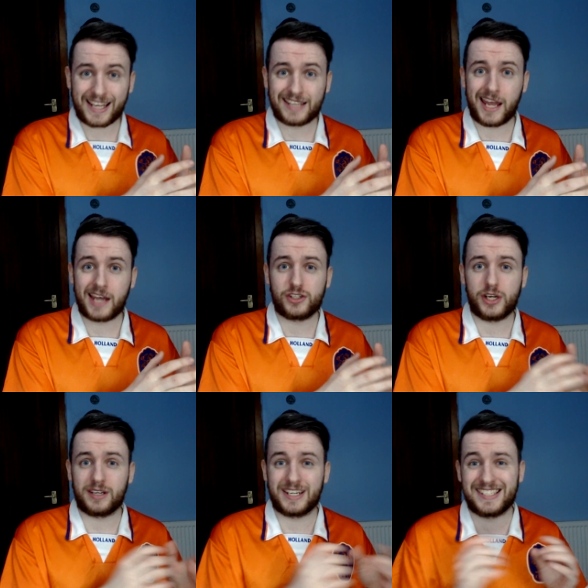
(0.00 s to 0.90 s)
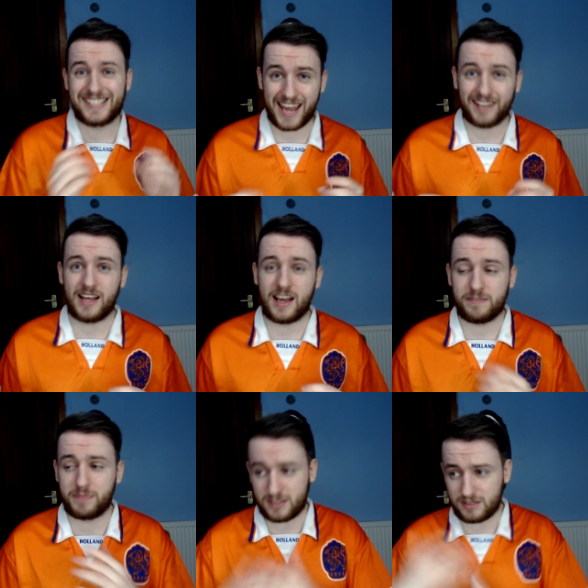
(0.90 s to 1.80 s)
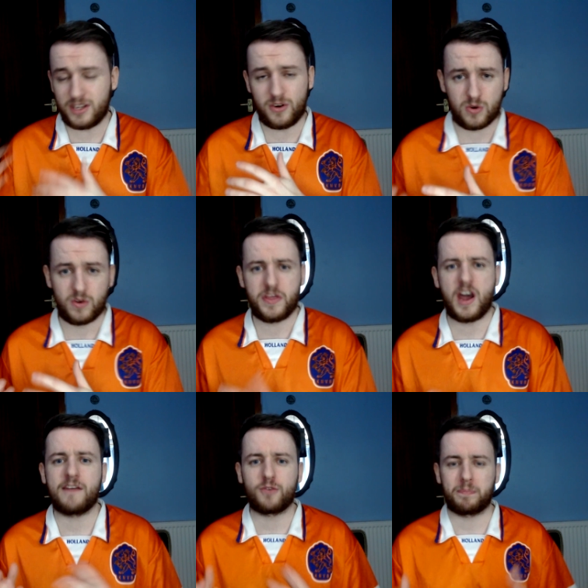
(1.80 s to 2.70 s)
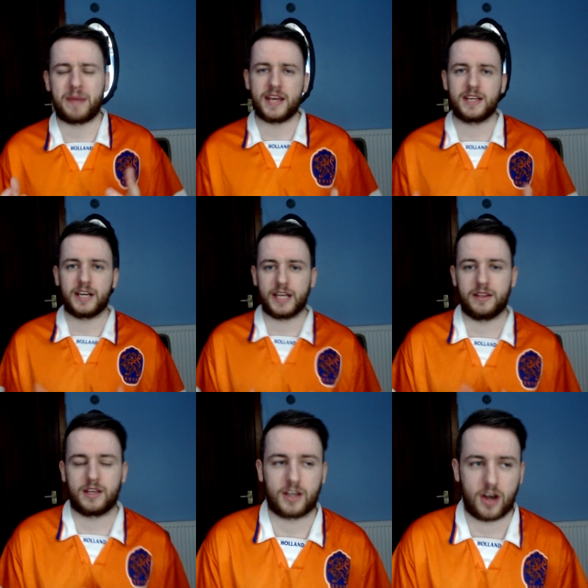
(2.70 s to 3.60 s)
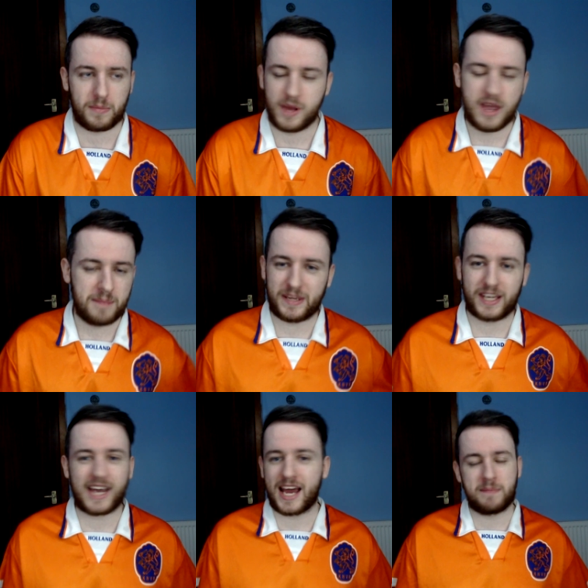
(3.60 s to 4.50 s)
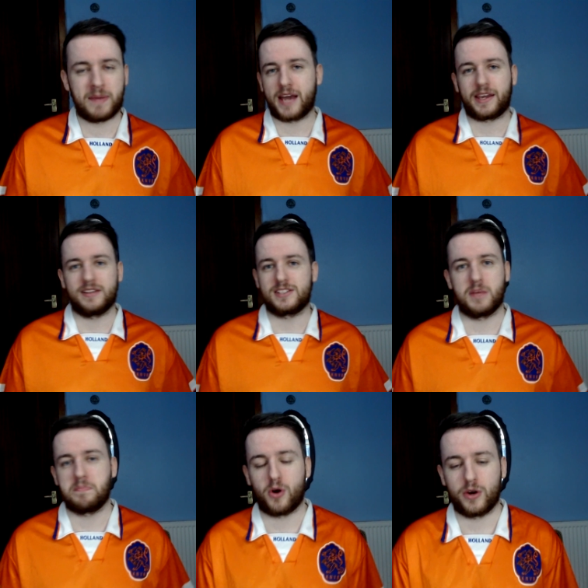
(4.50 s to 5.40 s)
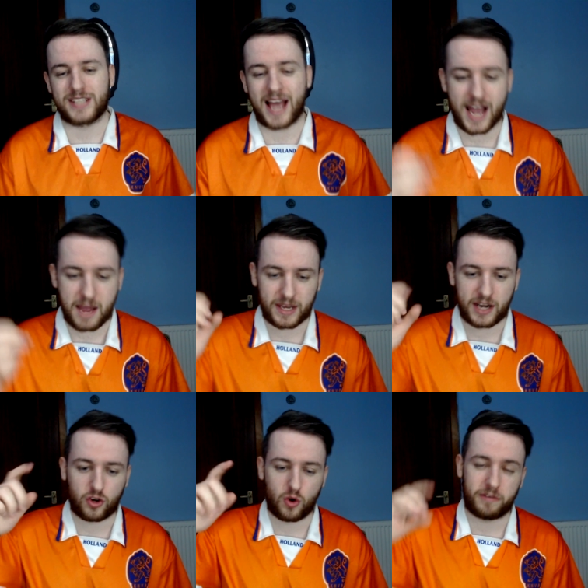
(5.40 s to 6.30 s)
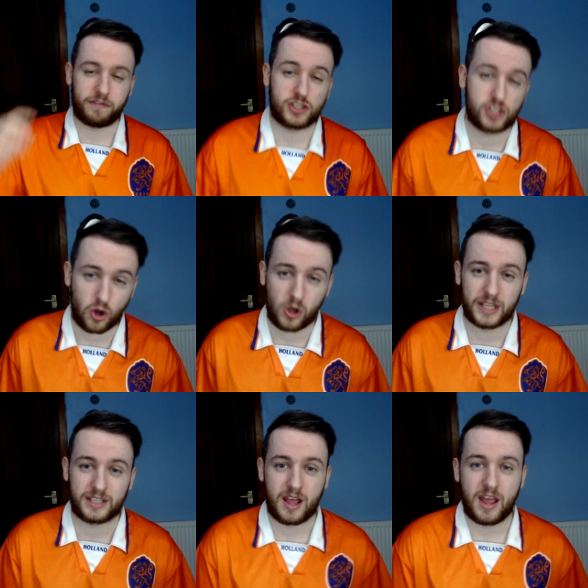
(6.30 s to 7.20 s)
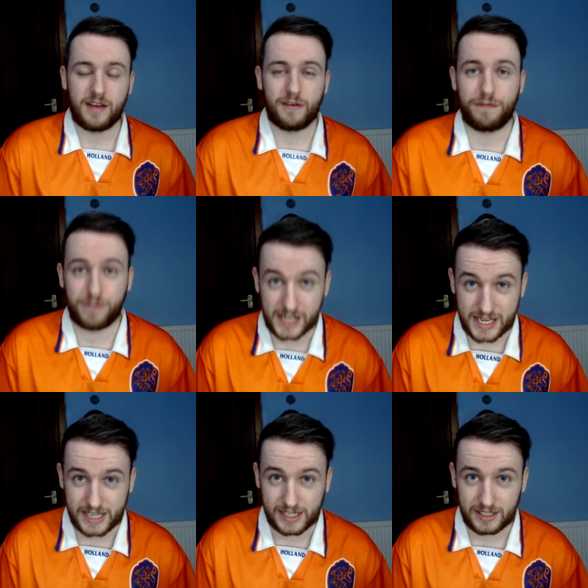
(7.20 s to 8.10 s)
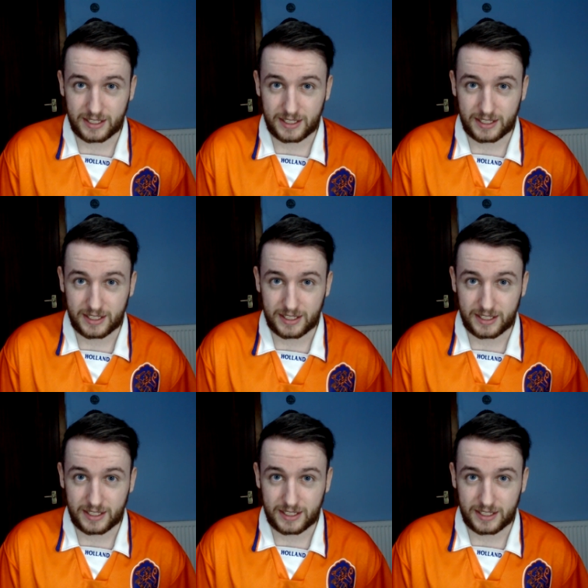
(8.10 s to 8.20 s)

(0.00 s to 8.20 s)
like a deck chair in the second half, but you know, they have got pedigree in the cup, but you can't bet against the boys. I'm going to go with a solid three